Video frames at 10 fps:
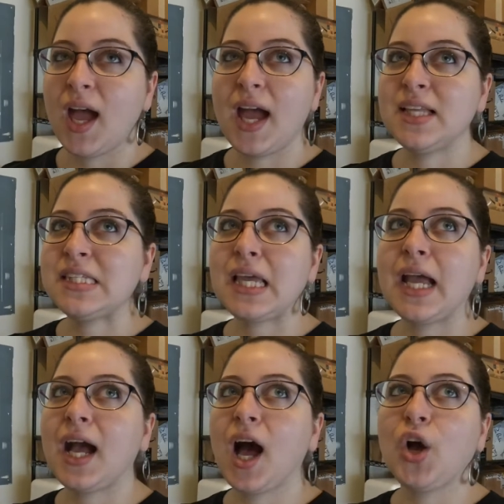
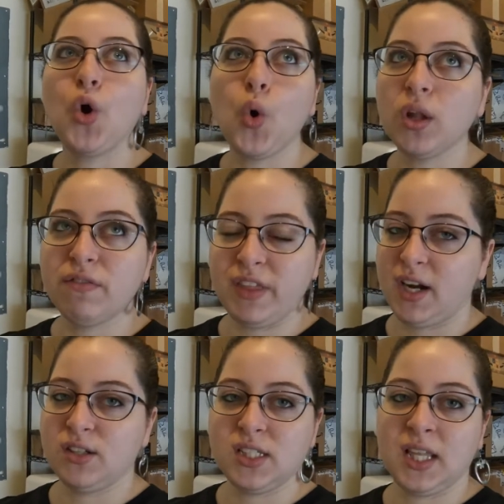a goal of
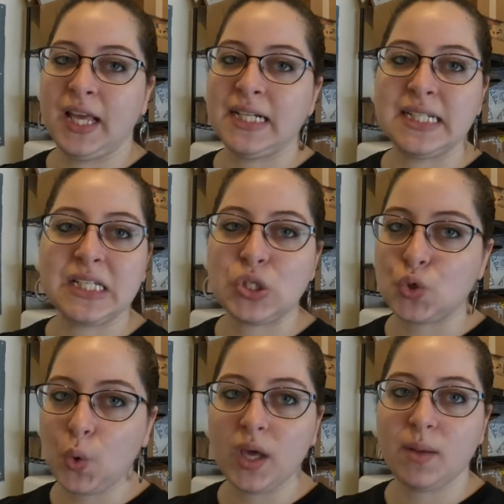theirs to like
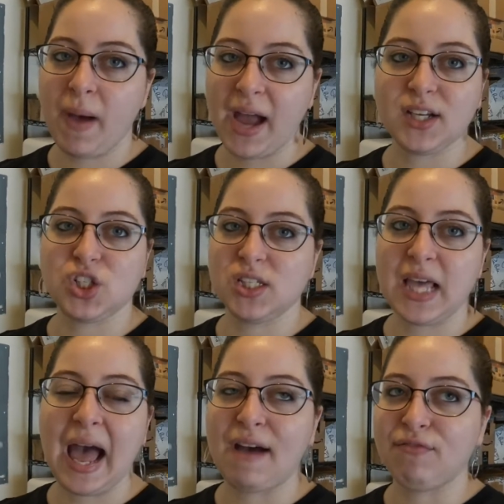destroy the packages
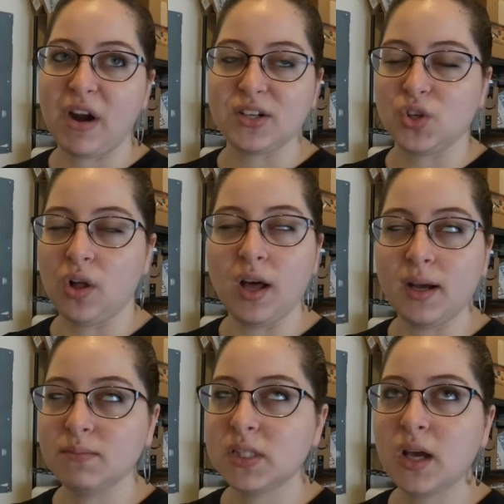that have fragile on
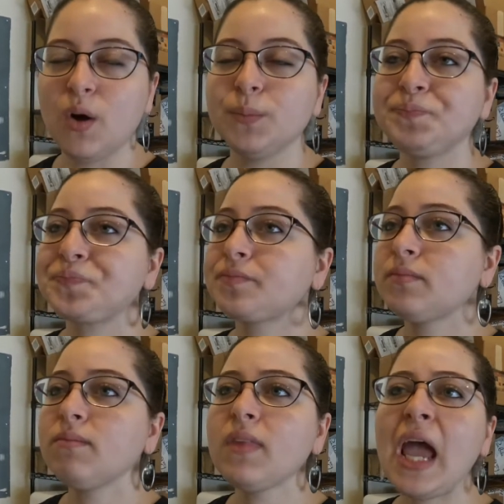them. So
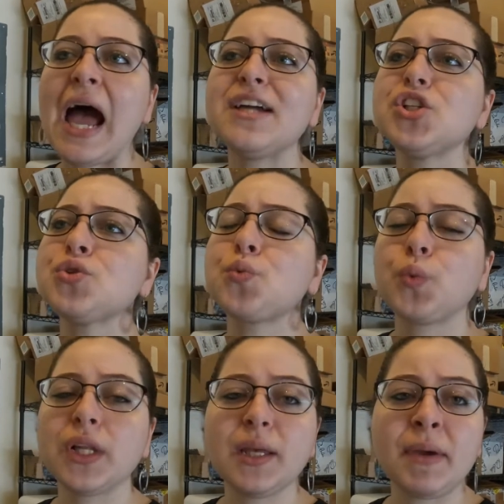I just
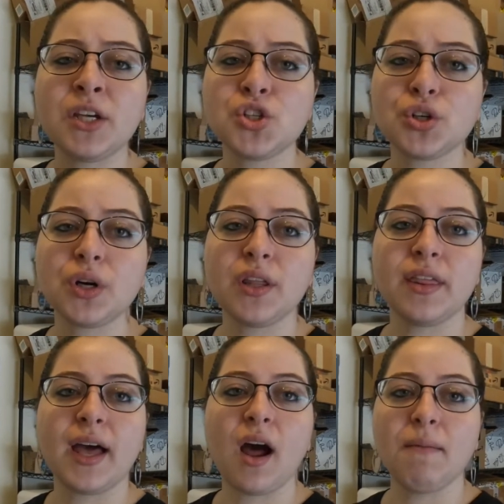really make sure
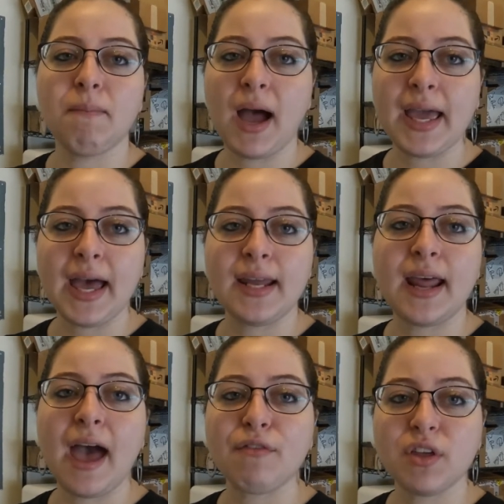that on my
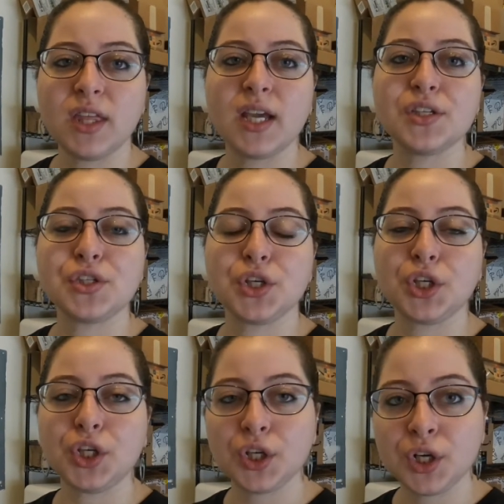end, everything is
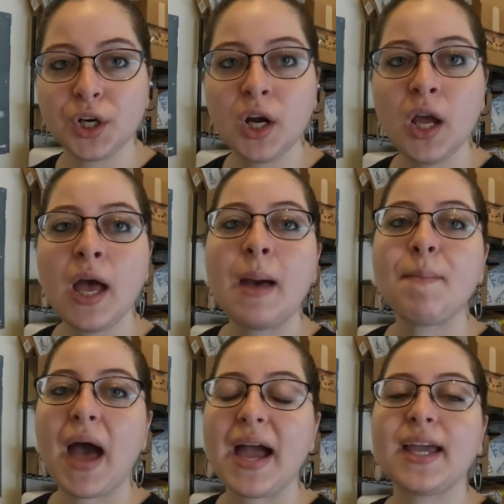secure,
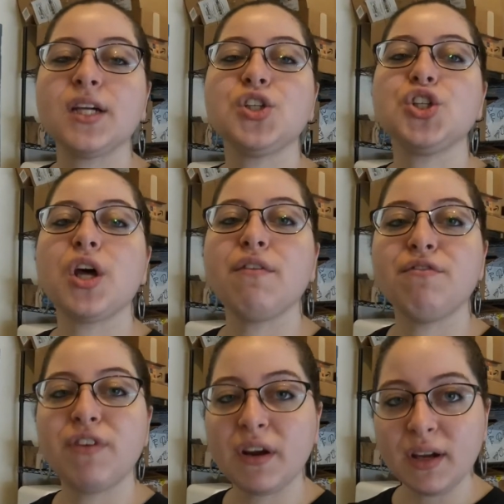packaged
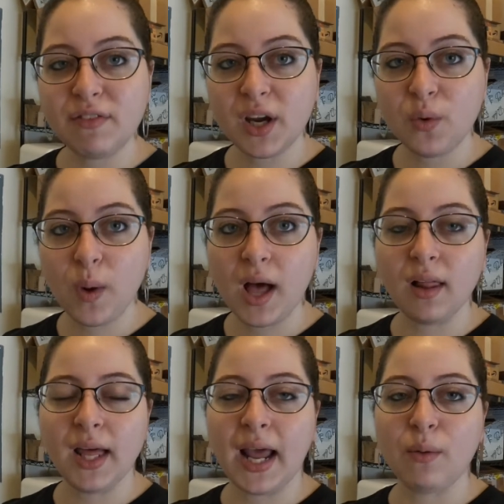very, very well,
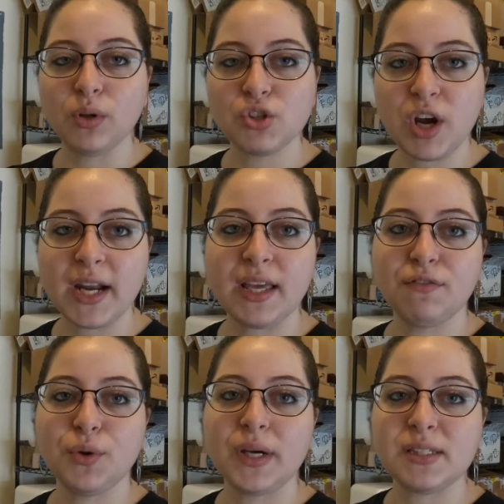and I will try to give
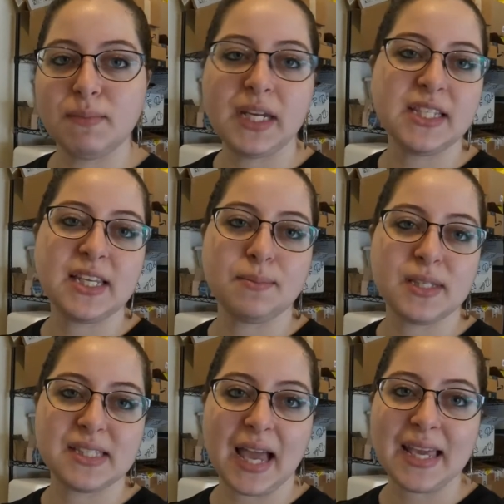you as many tips
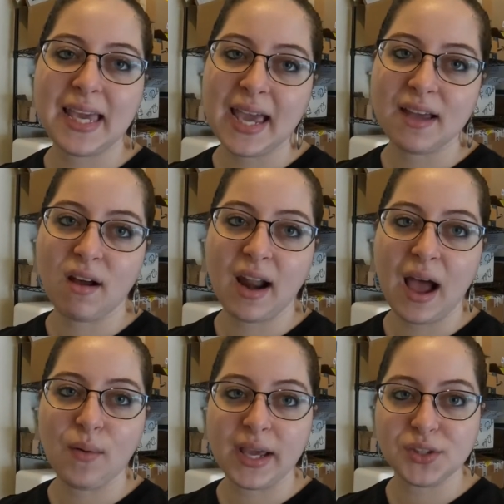as I can on
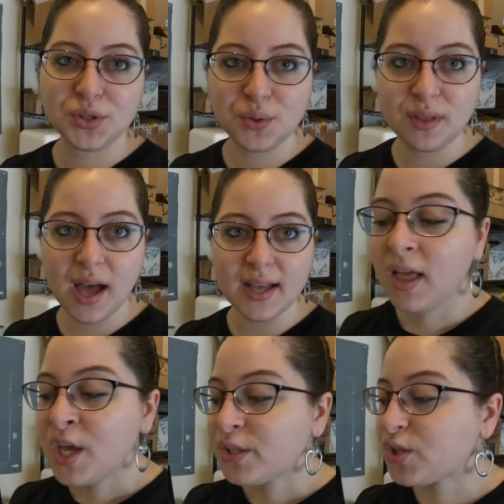how I do that.
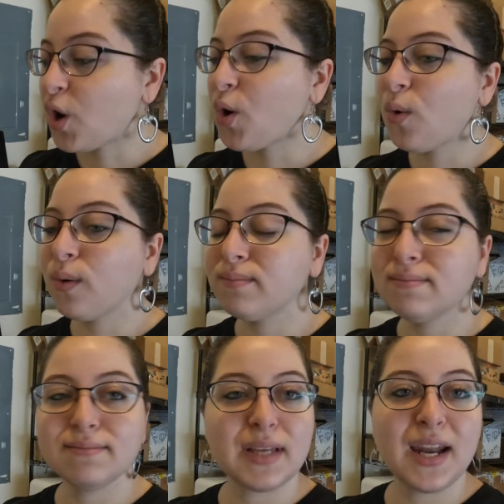So
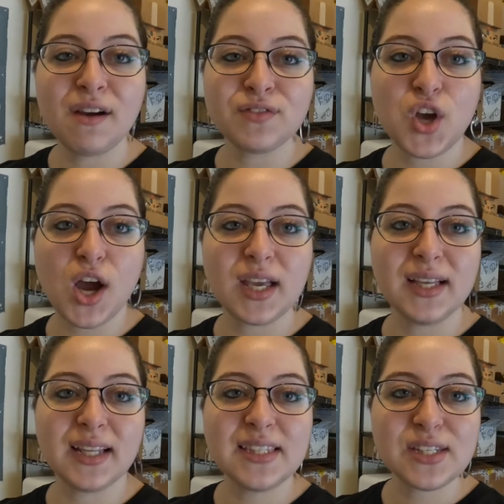enough talking,
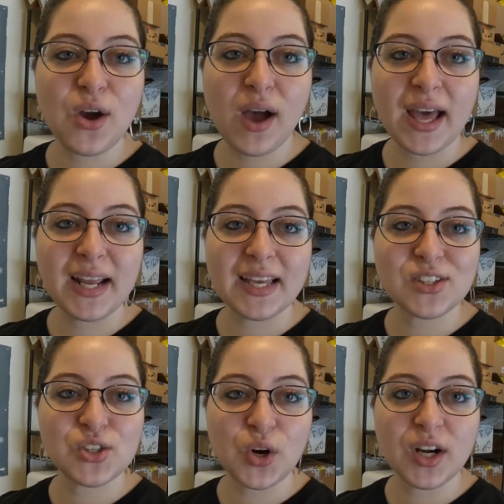let's go ahead and get
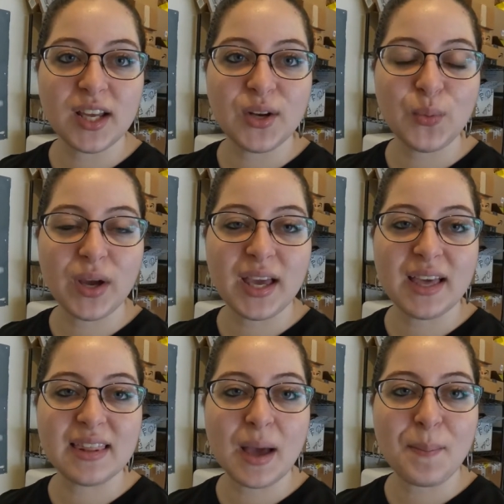started
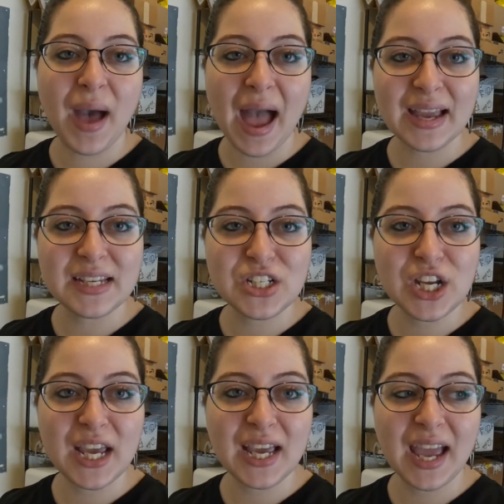with
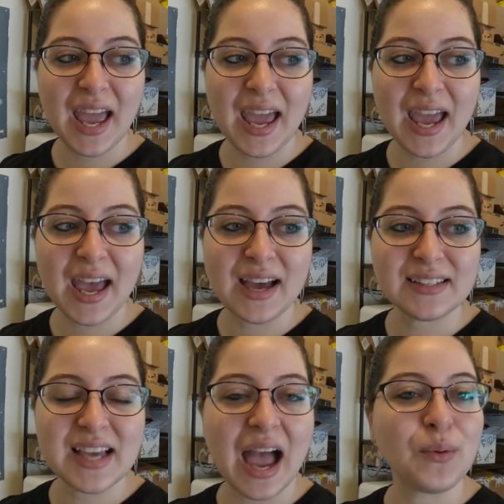packaging,
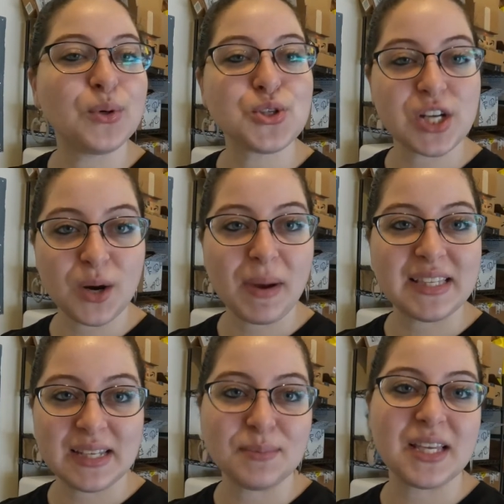and I will share my
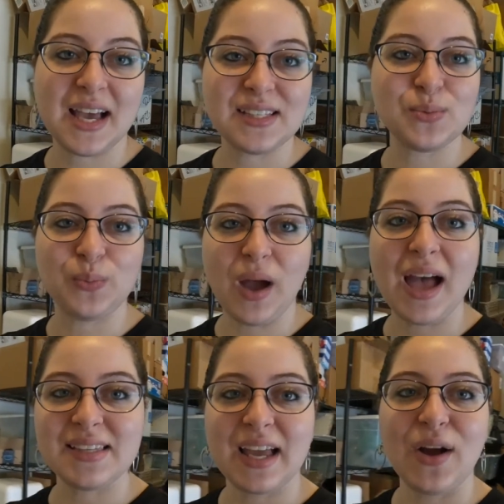tips as
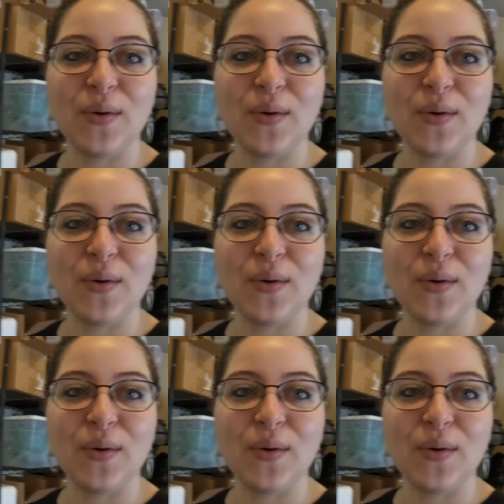I go